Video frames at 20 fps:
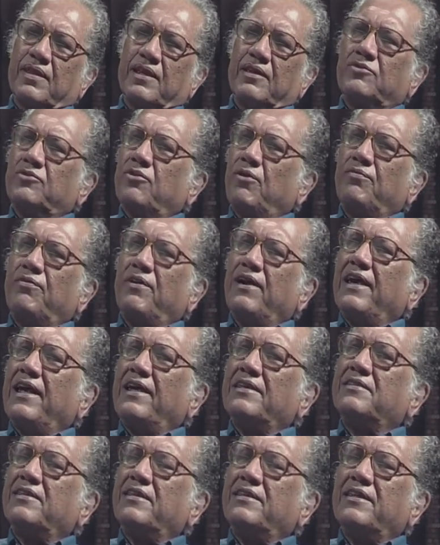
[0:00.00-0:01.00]
so far
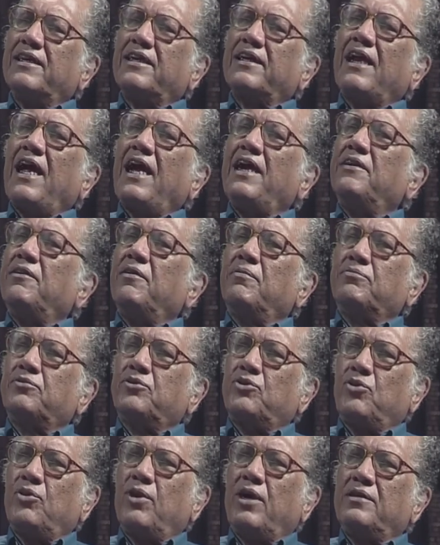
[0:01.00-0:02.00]
as the decline of
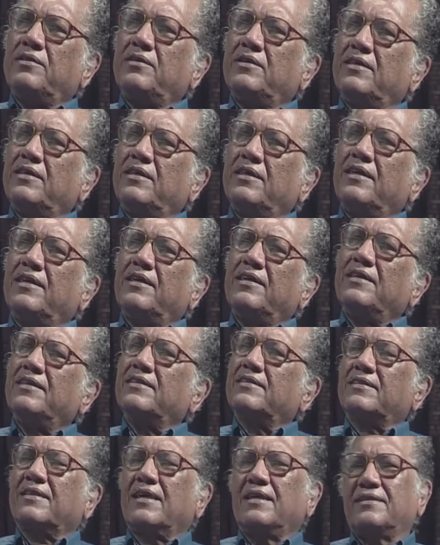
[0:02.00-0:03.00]
Surat
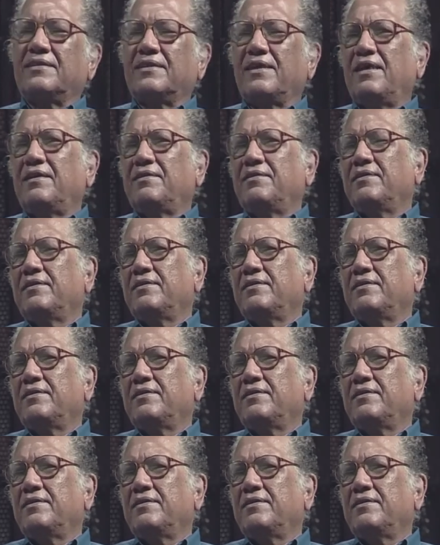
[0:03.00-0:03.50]
is concerned.